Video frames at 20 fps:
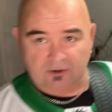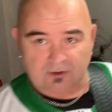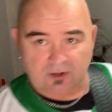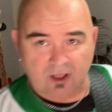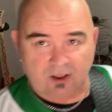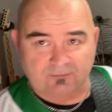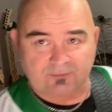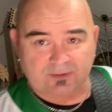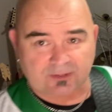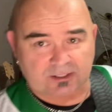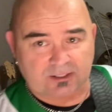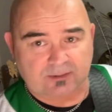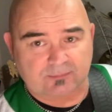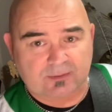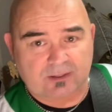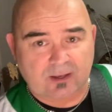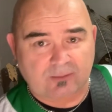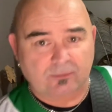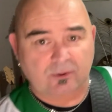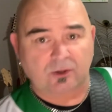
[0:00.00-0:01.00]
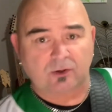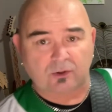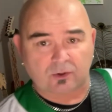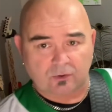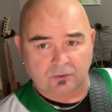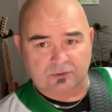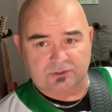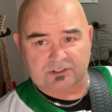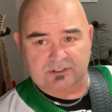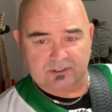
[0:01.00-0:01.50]
off and I'm going to be up
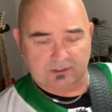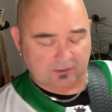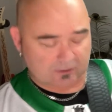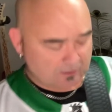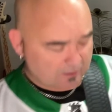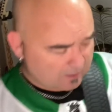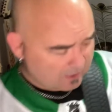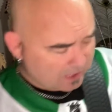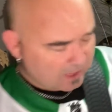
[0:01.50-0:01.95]
close here,